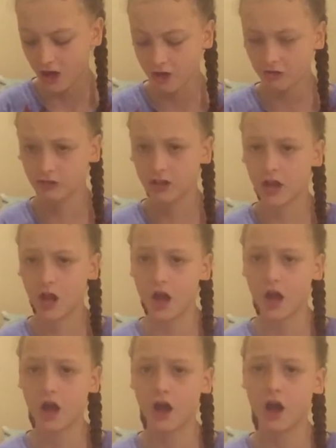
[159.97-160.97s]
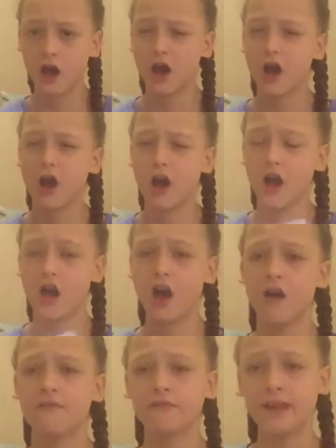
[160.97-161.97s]
She's like,
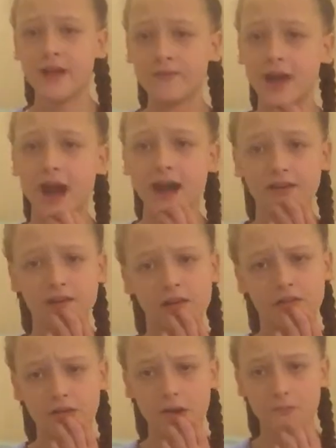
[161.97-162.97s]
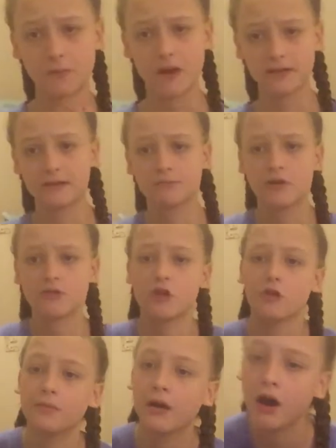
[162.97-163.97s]
I've never had an excitable person in my
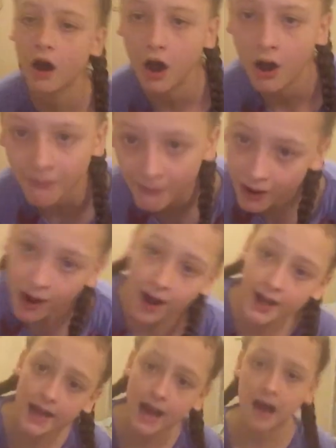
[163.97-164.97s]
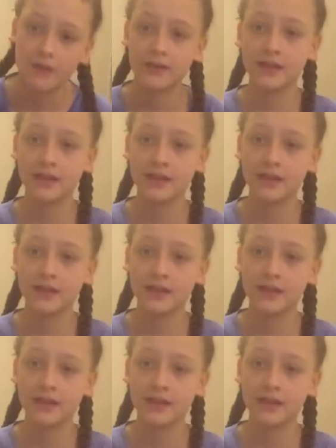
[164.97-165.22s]
group. Well, I have.